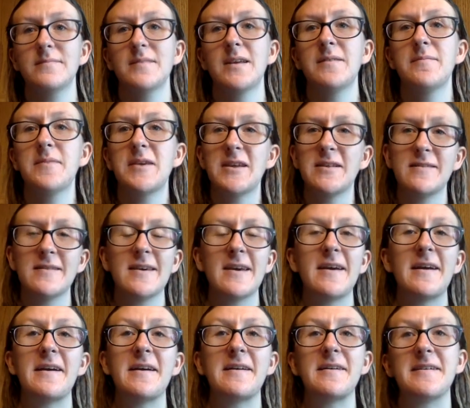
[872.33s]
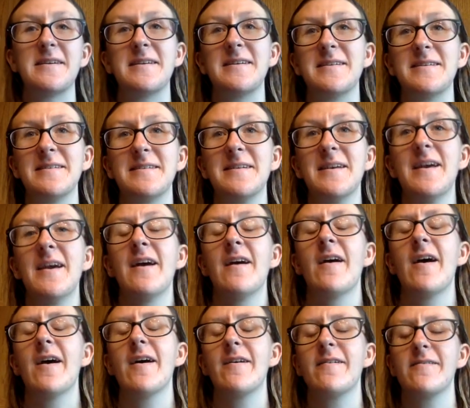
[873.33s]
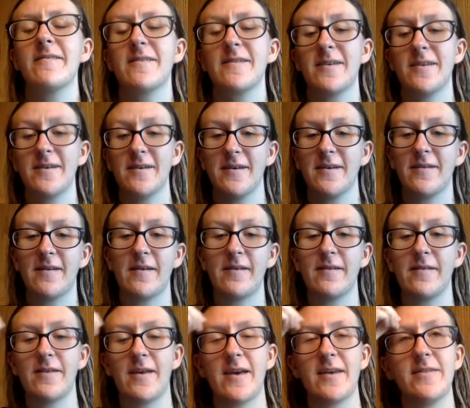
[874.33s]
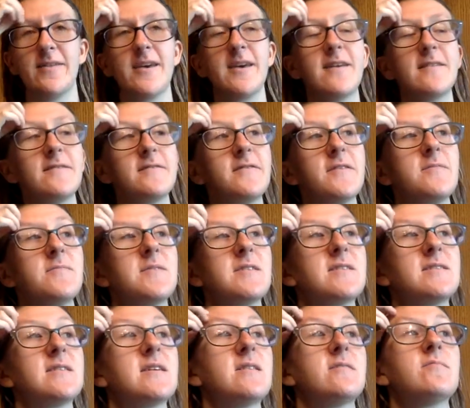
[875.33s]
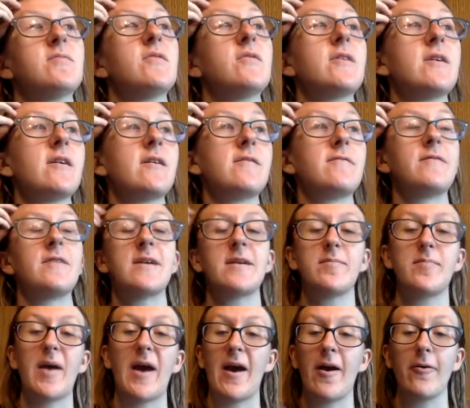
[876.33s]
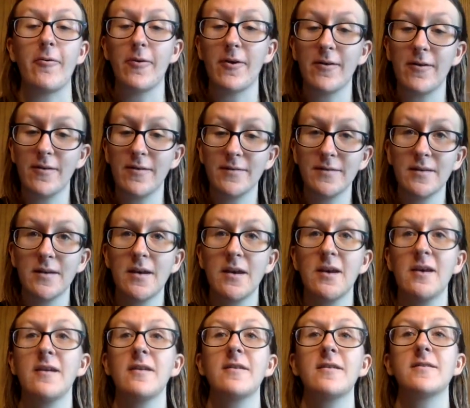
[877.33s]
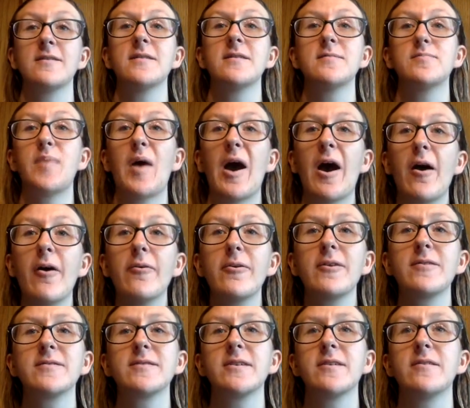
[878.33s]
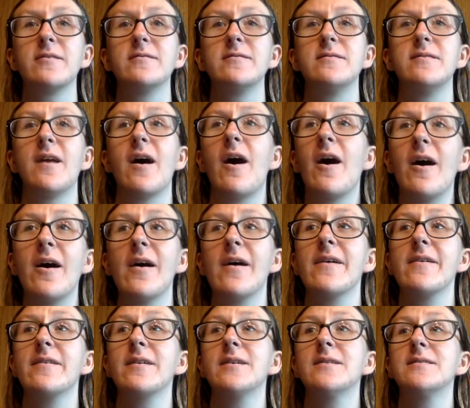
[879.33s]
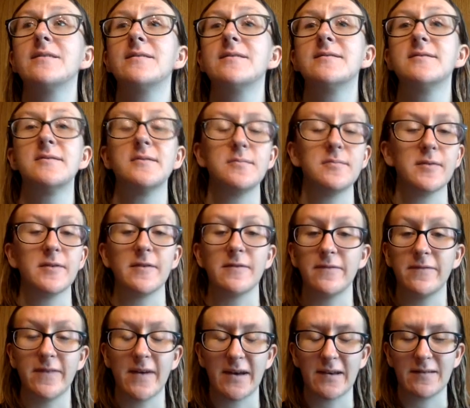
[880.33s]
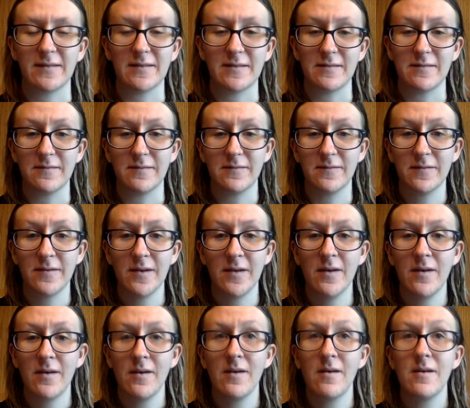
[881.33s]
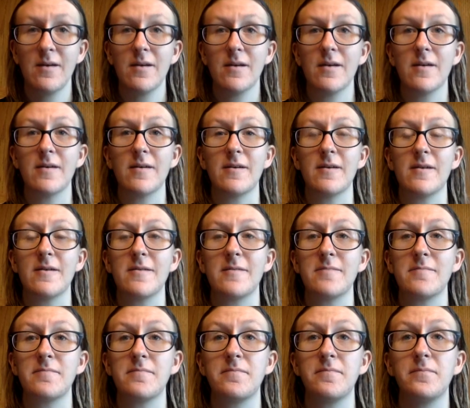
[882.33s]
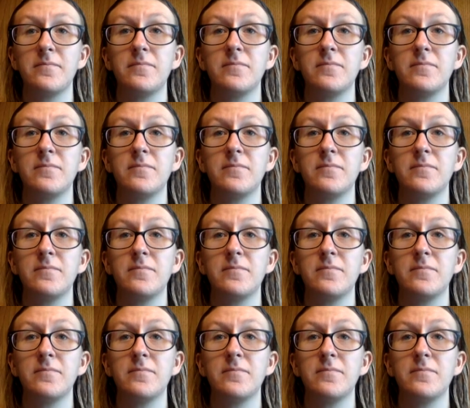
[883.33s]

I mean, yeah, I, I think it's from the standpoint of like powers, because his powers are not super effective. Um,